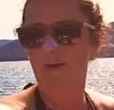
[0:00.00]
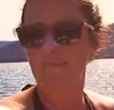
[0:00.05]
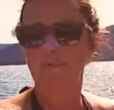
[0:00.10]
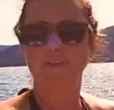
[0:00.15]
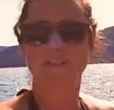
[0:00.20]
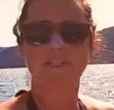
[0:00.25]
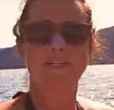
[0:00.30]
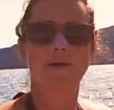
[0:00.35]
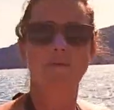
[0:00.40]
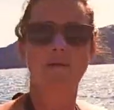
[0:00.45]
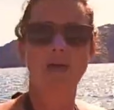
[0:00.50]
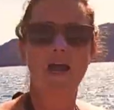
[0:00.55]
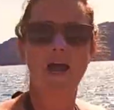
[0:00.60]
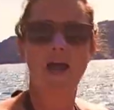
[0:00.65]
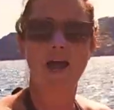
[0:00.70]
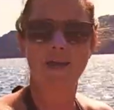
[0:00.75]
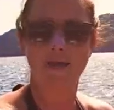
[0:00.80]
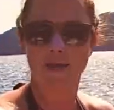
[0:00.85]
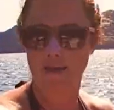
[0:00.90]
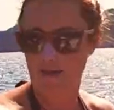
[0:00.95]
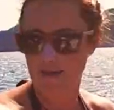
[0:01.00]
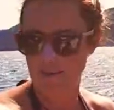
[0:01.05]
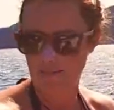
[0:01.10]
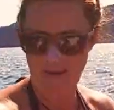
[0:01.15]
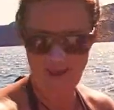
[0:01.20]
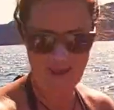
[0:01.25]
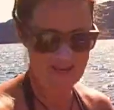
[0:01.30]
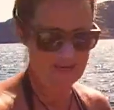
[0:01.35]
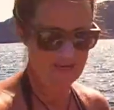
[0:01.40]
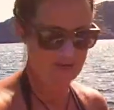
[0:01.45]
it up and see what we got.
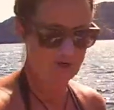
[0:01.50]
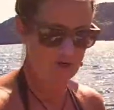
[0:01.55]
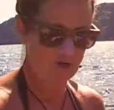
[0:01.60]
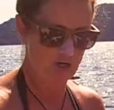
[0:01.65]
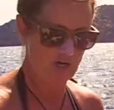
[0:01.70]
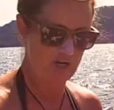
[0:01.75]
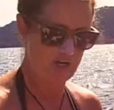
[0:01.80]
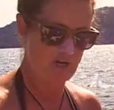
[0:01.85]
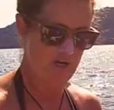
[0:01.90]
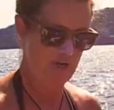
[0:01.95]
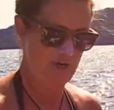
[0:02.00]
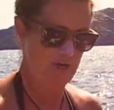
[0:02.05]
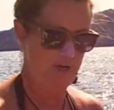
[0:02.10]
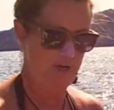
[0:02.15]
Maggie, you good?